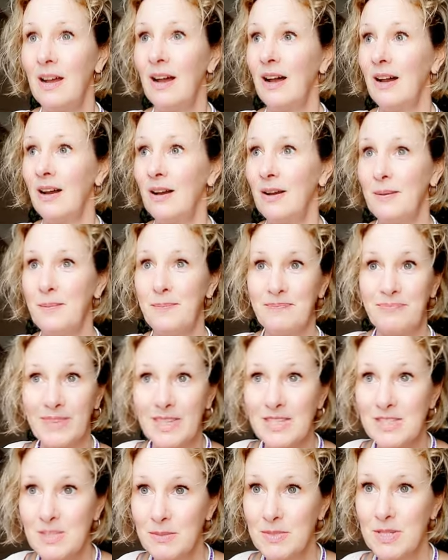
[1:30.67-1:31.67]

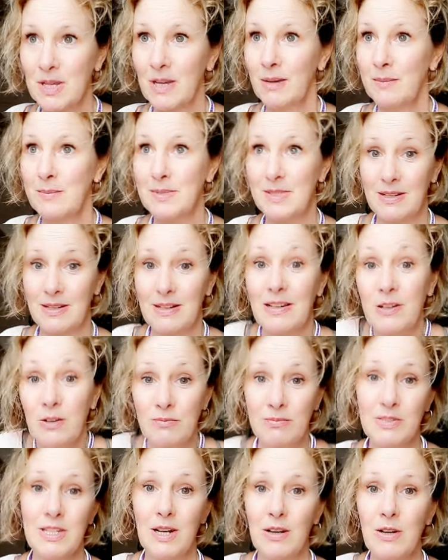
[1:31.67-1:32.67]
sometimes
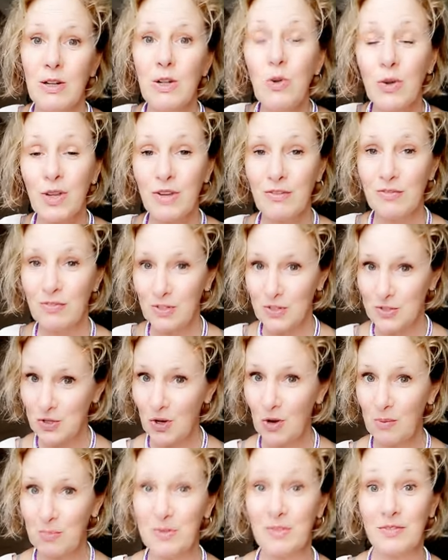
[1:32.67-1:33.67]
looking for a
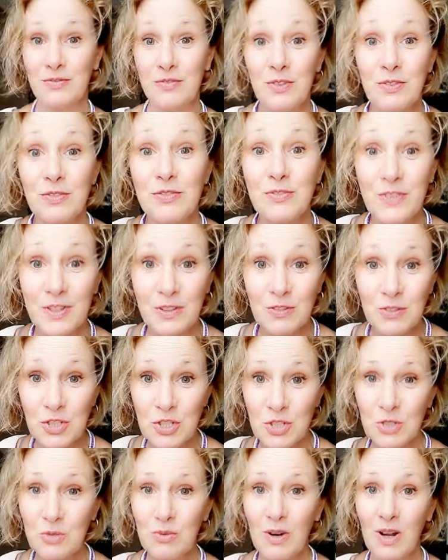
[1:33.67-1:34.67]
job that
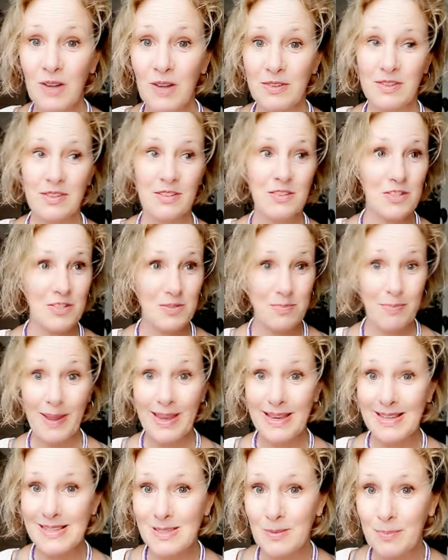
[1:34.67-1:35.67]
fulfills you rather than just
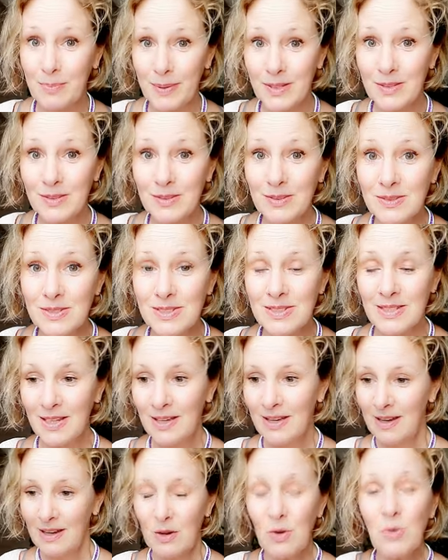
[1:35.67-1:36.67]
pays the bills,
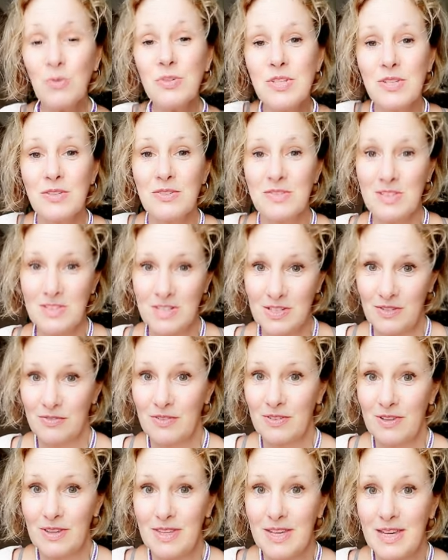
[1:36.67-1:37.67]
all sorts of
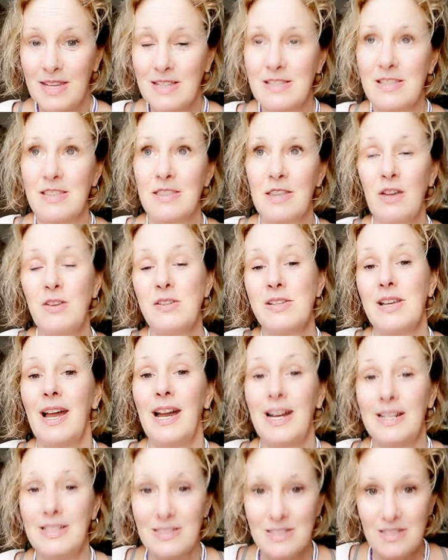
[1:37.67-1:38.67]
different things. And those are
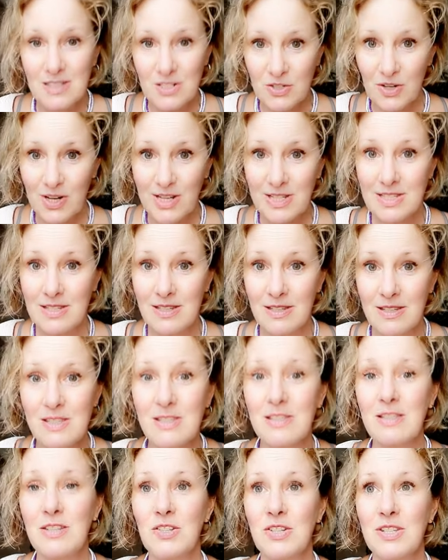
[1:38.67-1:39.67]
added
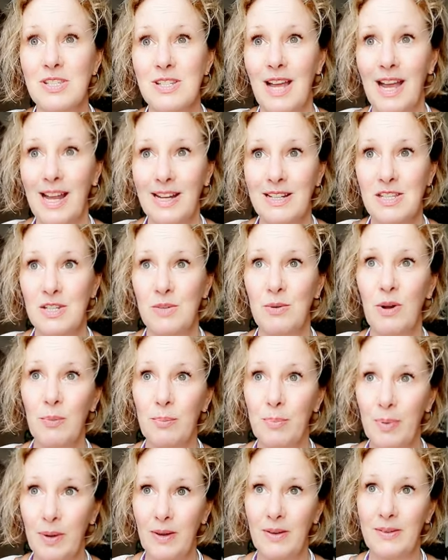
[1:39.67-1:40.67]
stressors that just add to our
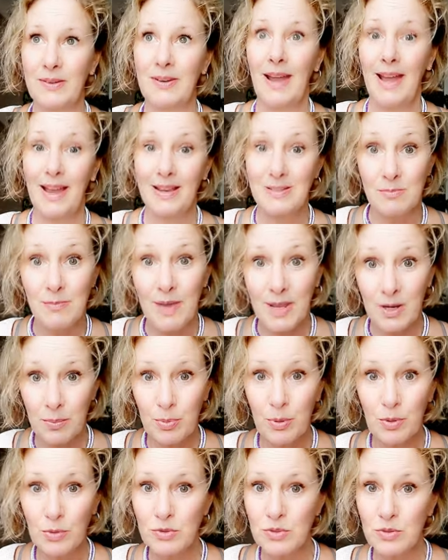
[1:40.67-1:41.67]
burden as
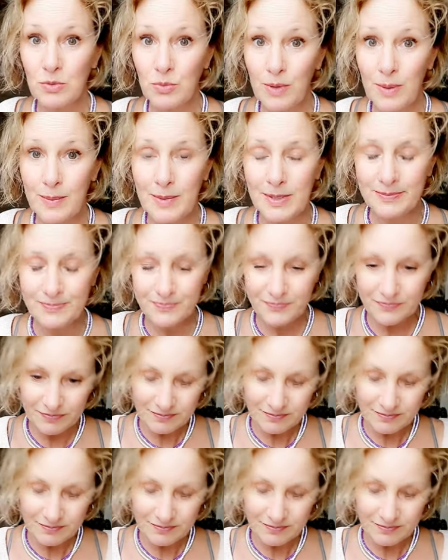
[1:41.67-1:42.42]
menopausal women.